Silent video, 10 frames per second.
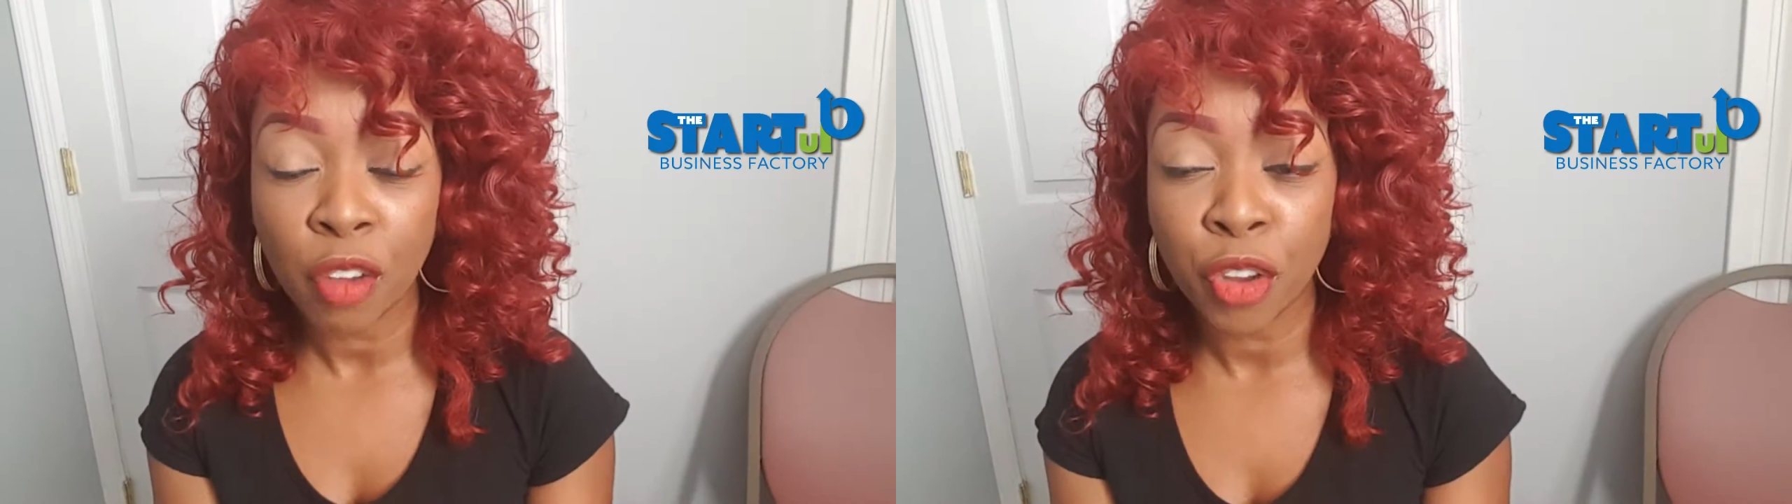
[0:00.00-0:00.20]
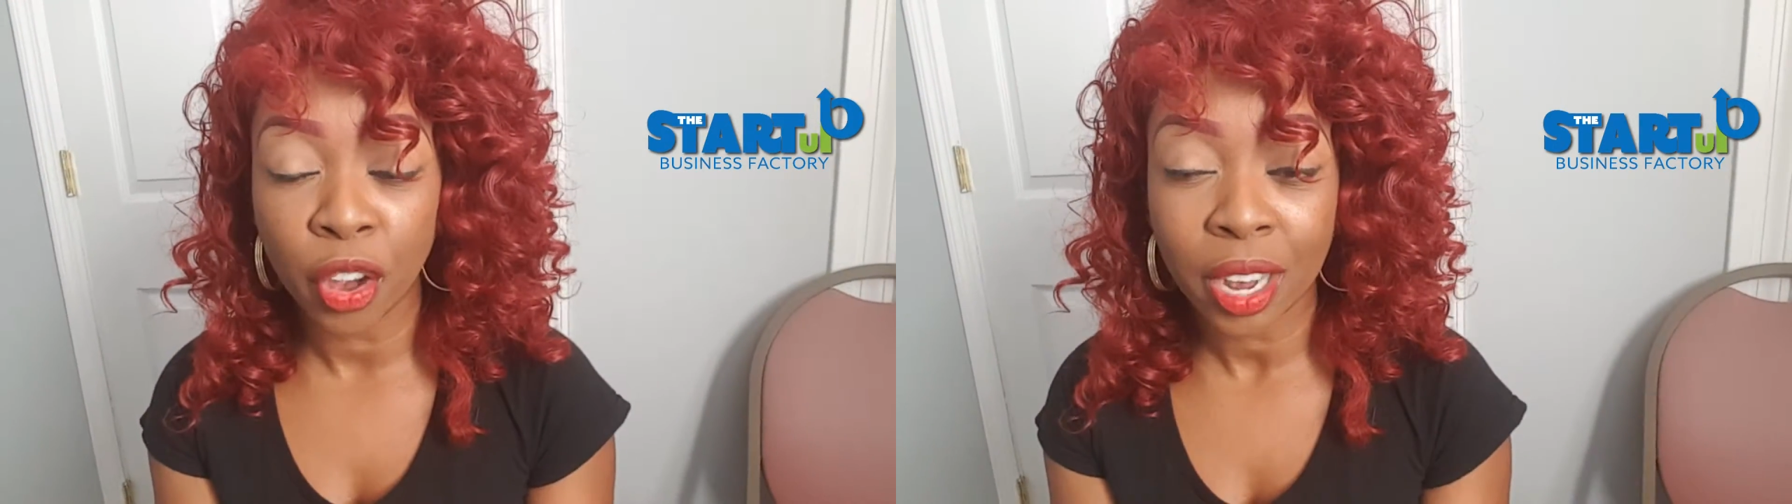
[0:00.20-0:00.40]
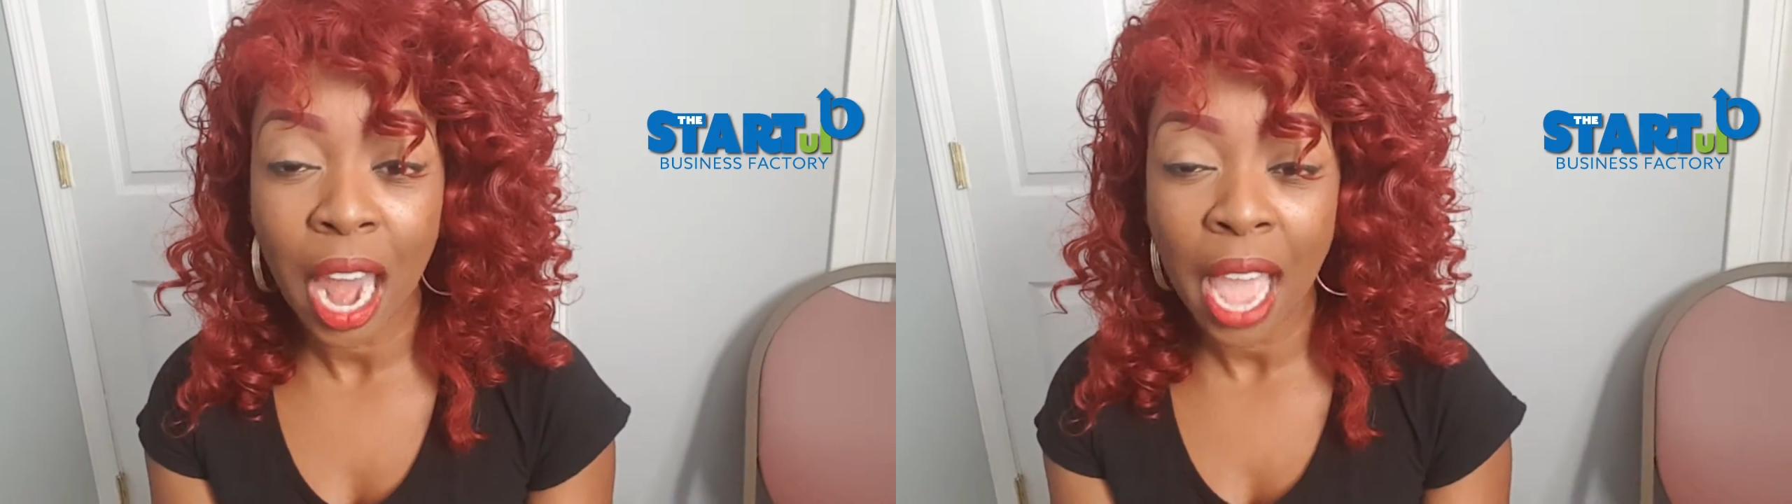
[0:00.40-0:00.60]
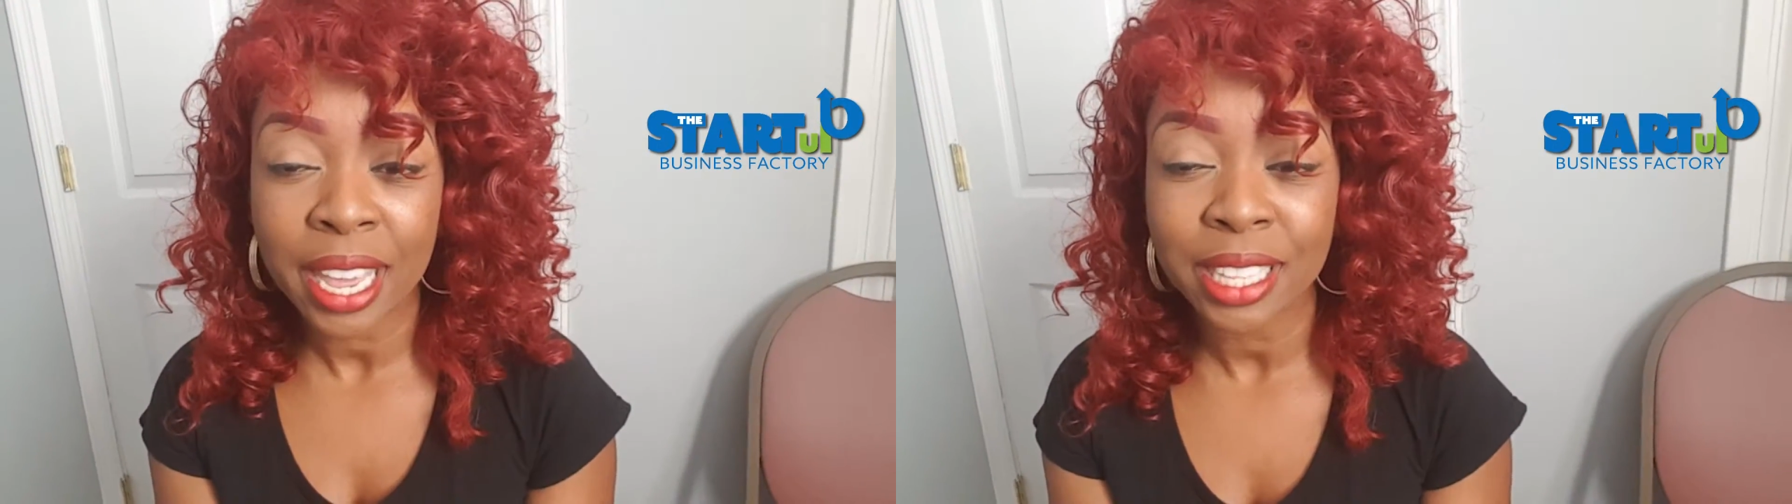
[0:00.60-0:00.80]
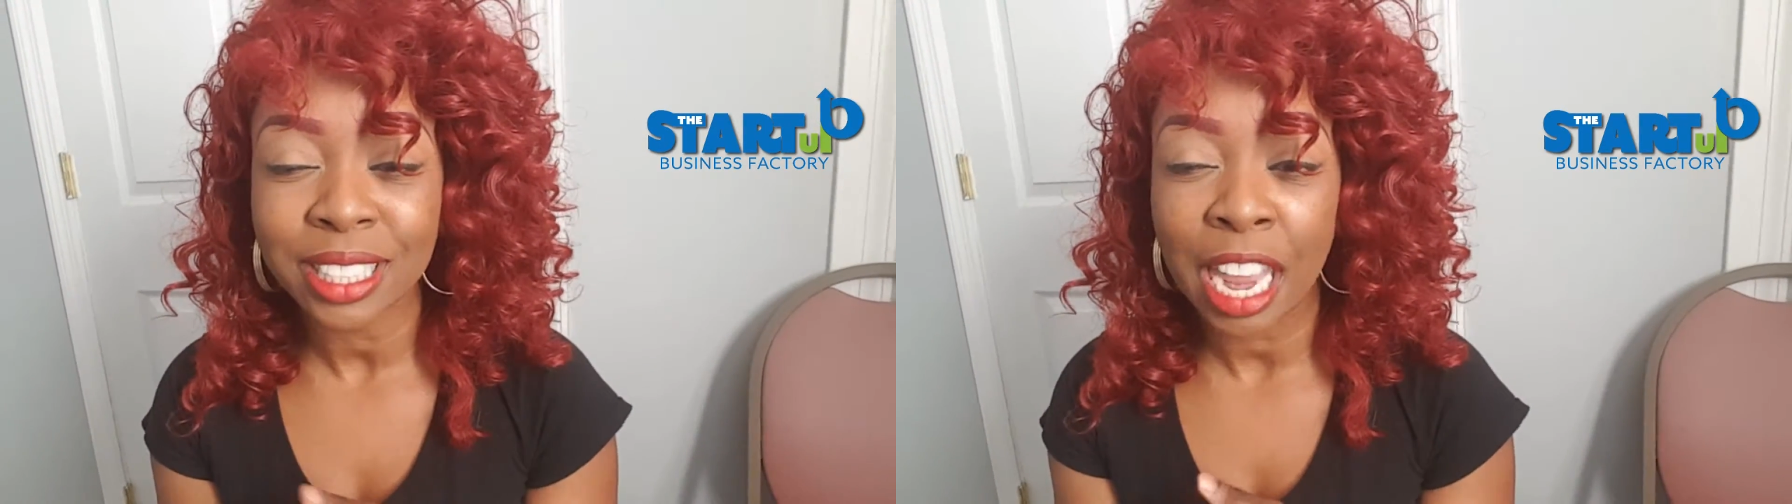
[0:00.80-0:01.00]
of your
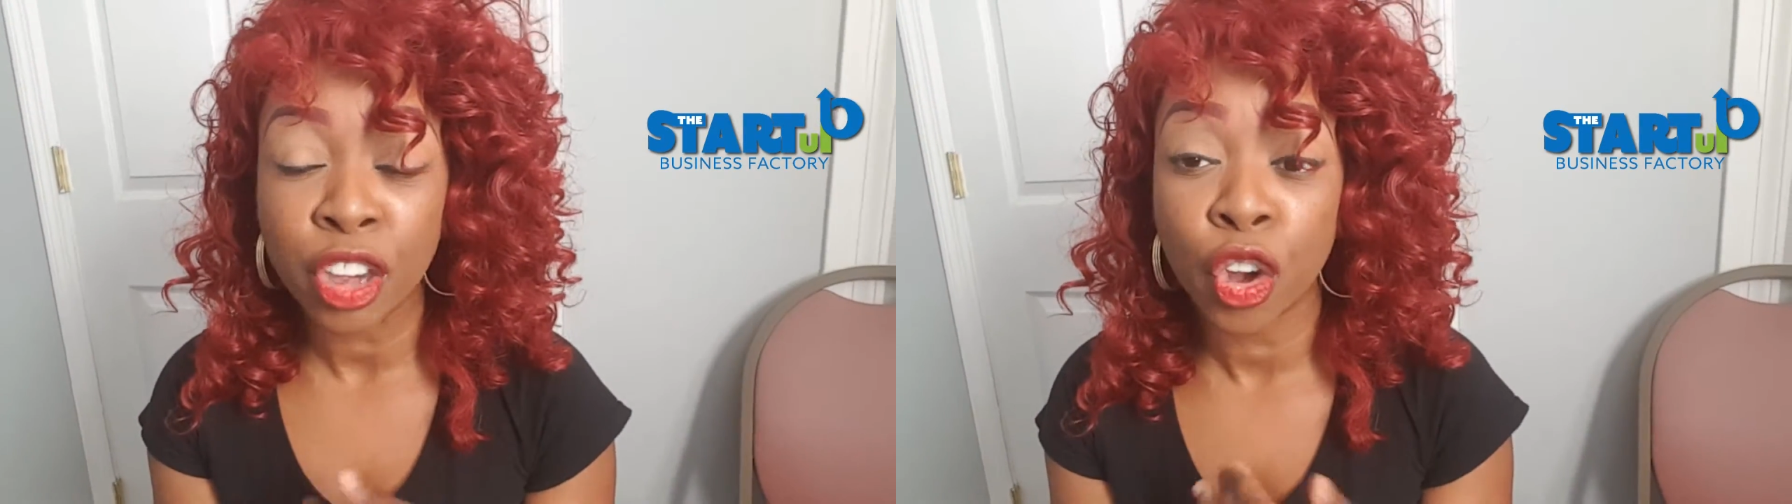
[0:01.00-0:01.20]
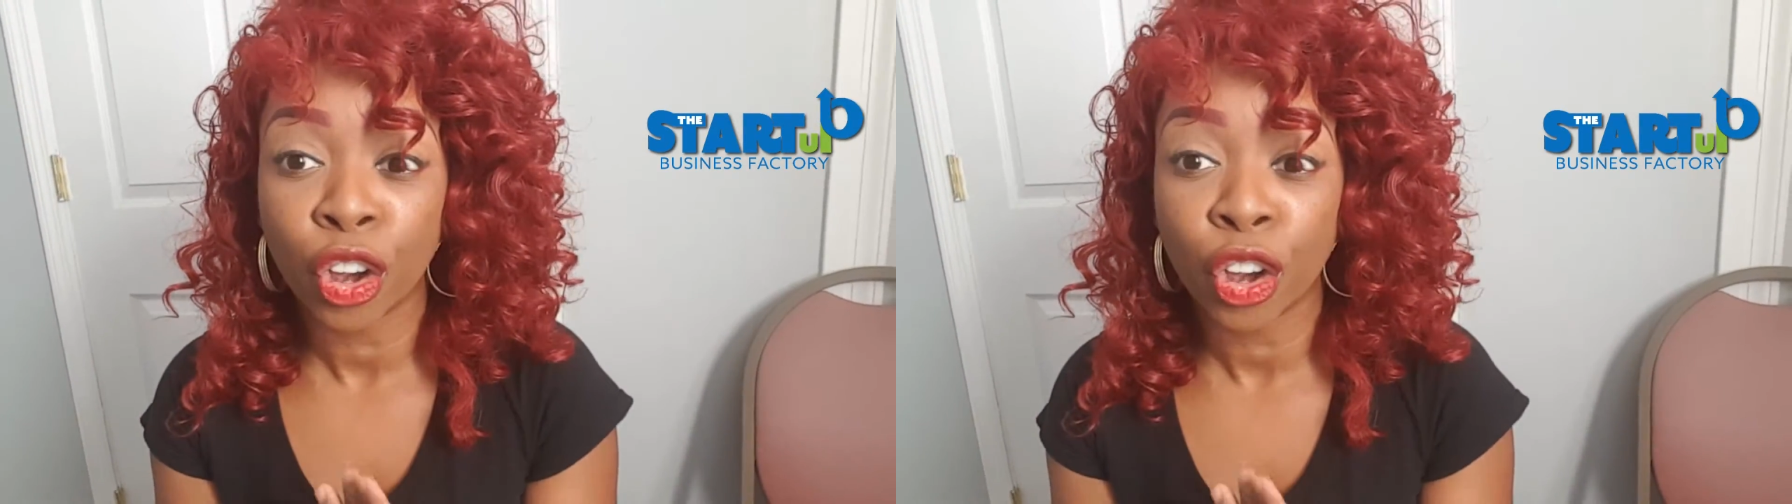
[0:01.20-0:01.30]
clients and